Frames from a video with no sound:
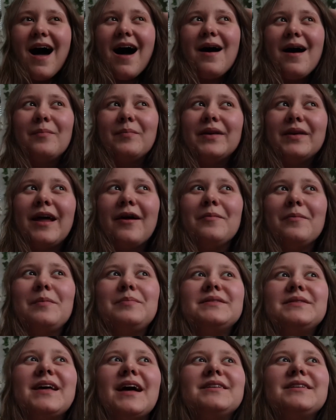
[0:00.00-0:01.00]
But now I'm
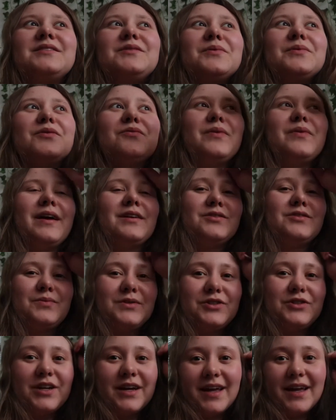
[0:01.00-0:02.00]
obsessed with ranch
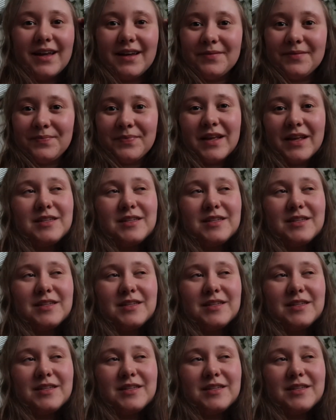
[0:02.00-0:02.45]
with chicken,